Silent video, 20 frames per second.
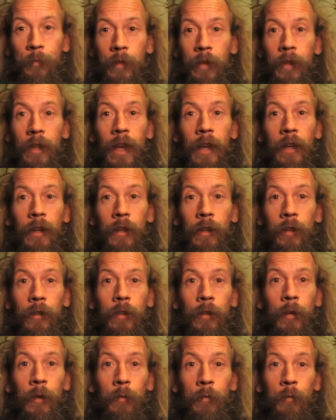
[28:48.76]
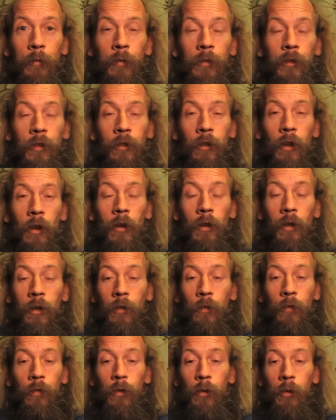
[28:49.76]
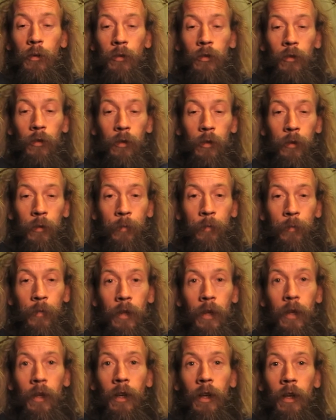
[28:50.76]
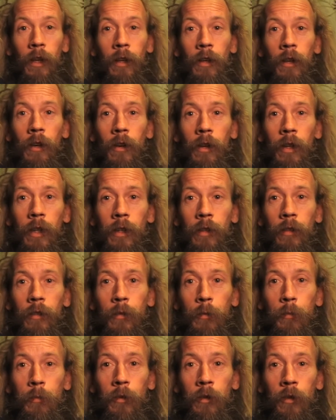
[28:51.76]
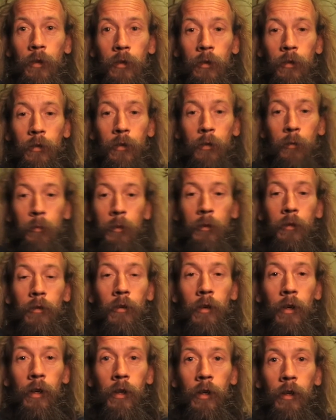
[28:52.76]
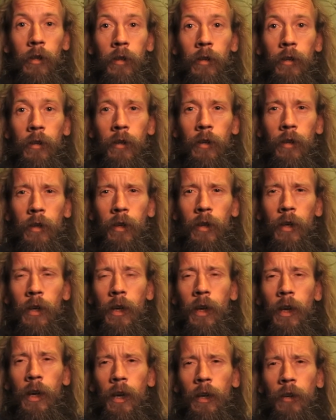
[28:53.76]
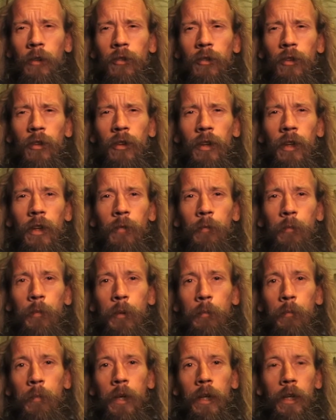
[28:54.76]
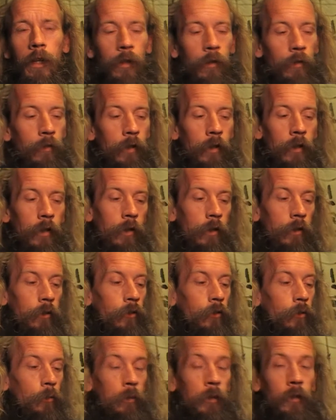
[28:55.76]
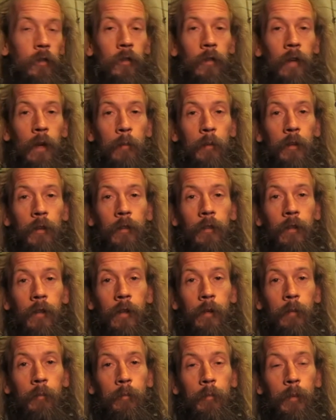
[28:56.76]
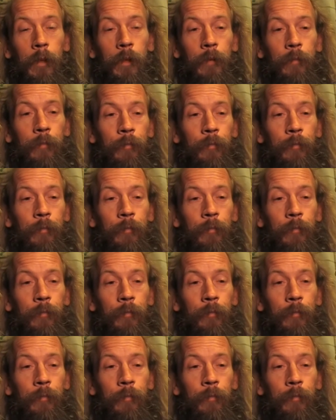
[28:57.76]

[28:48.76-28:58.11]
knackered. I'm so looking forward to a lion tomorrow, it's going to be great. And I shouldn't even be making a video, it should be Sabbath time, but